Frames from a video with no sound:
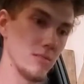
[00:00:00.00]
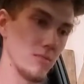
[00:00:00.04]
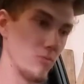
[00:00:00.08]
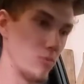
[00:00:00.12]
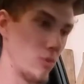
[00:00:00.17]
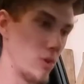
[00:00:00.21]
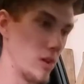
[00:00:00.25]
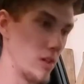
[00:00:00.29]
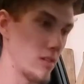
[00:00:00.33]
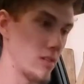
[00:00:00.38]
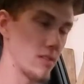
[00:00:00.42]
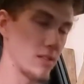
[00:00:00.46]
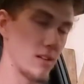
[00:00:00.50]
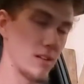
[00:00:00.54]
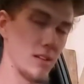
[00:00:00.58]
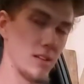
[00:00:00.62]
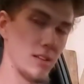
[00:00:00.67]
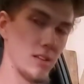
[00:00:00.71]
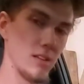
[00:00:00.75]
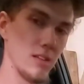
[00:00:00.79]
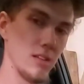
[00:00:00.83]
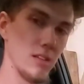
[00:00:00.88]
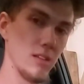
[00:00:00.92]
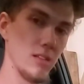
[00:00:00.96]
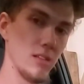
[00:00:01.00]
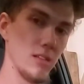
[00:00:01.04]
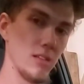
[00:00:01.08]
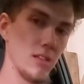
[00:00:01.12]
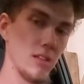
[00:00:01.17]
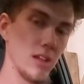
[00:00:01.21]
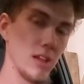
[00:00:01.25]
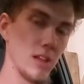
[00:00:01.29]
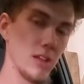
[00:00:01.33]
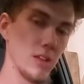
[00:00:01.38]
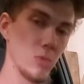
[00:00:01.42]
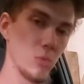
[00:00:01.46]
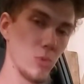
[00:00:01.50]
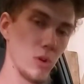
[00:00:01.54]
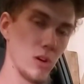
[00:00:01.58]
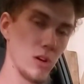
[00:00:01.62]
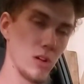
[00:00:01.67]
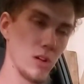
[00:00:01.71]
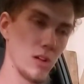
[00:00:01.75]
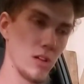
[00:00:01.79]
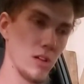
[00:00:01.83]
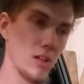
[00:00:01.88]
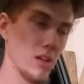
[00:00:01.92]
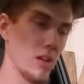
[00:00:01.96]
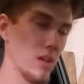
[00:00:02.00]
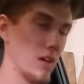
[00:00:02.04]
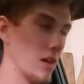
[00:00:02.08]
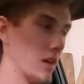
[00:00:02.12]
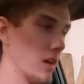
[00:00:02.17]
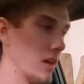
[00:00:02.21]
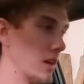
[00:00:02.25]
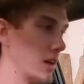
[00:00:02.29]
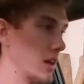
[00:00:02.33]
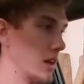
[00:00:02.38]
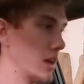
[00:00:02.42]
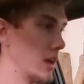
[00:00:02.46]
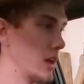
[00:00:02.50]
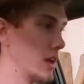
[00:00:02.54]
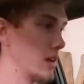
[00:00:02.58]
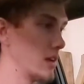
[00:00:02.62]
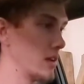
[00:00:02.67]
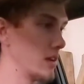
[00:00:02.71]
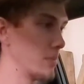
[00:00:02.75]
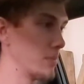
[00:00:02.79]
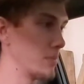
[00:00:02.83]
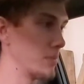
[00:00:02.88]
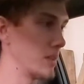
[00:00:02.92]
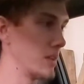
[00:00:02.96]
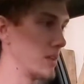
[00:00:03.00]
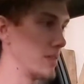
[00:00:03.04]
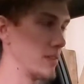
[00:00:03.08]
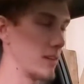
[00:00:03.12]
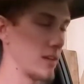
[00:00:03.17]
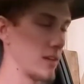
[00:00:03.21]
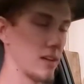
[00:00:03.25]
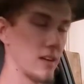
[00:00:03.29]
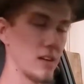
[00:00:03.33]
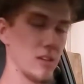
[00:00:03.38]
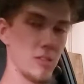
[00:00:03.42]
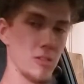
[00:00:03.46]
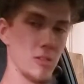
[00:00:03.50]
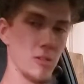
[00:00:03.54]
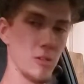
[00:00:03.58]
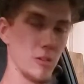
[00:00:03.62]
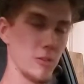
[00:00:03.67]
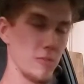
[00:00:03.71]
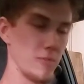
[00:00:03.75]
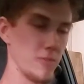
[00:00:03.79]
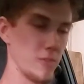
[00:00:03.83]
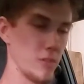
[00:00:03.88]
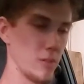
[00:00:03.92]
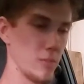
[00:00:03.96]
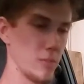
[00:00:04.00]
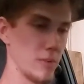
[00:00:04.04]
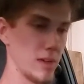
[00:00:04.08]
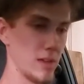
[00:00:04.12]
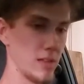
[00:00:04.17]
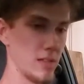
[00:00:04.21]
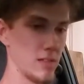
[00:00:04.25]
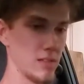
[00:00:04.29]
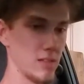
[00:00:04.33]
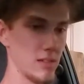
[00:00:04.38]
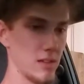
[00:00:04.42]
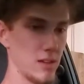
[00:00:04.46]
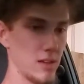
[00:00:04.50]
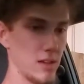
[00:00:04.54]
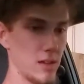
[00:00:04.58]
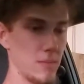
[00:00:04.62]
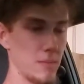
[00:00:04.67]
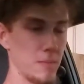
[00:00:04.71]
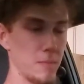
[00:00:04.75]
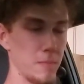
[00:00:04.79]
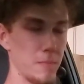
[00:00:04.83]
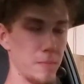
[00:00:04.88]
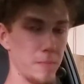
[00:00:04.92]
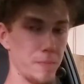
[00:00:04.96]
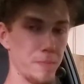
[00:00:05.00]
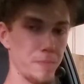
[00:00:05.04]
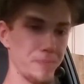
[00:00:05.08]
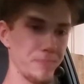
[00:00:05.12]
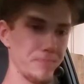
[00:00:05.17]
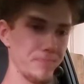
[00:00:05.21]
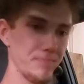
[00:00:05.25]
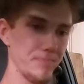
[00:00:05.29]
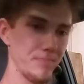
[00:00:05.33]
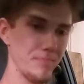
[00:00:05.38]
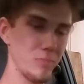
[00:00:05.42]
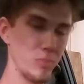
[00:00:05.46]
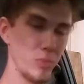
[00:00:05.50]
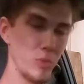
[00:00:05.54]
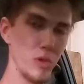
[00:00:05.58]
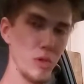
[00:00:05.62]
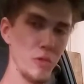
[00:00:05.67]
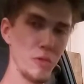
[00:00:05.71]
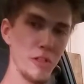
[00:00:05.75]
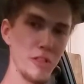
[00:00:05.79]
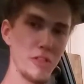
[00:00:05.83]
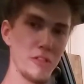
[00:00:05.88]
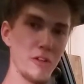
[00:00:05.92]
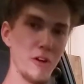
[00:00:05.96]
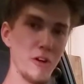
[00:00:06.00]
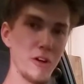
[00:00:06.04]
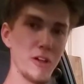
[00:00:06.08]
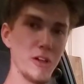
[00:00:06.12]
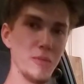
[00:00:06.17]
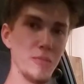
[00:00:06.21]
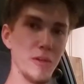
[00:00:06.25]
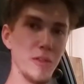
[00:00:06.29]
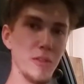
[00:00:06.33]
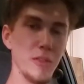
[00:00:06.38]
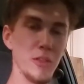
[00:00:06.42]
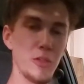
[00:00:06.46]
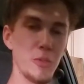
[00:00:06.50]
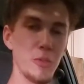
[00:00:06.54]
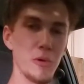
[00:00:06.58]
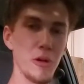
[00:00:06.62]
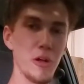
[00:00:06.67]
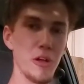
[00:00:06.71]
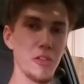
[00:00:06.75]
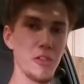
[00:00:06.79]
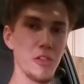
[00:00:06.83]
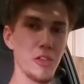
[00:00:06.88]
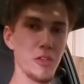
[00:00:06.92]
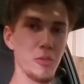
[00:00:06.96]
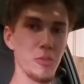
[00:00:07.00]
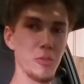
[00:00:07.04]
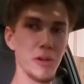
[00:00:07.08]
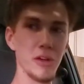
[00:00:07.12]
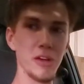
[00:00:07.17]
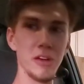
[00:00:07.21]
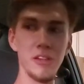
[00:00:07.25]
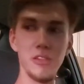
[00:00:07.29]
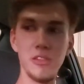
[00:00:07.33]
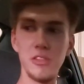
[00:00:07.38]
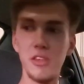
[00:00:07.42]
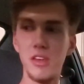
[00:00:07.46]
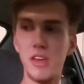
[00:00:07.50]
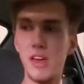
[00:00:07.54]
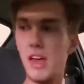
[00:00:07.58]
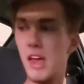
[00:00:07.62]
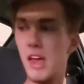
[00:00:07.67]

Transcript: we started getting to work. He ended up leaving. I started filming and said, hey, let's document this process, because